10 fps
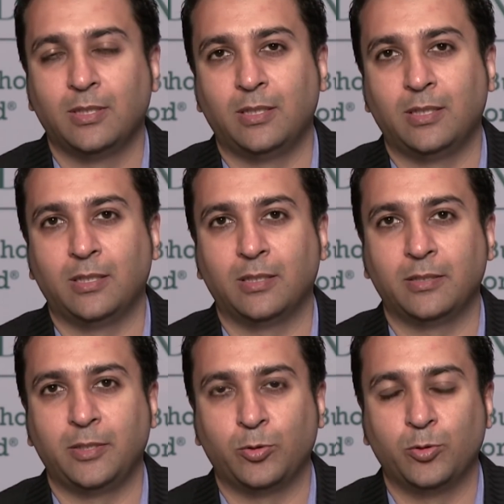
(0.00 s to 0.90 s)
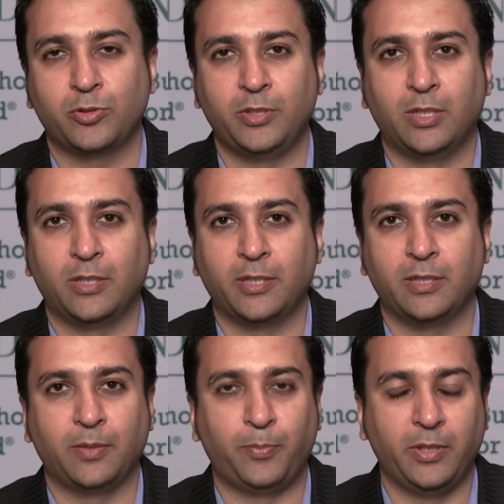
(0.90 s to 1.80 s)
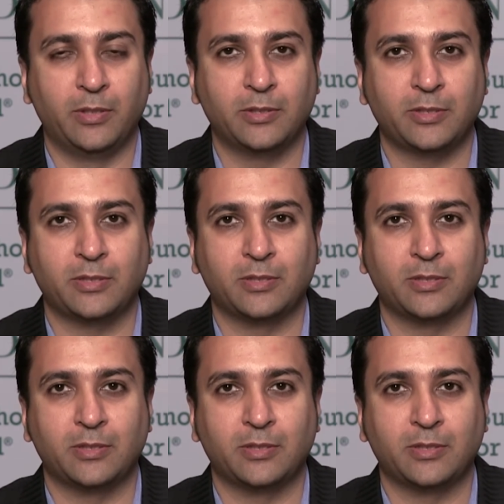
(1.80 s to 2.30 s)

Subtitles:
the course, the content, the peers,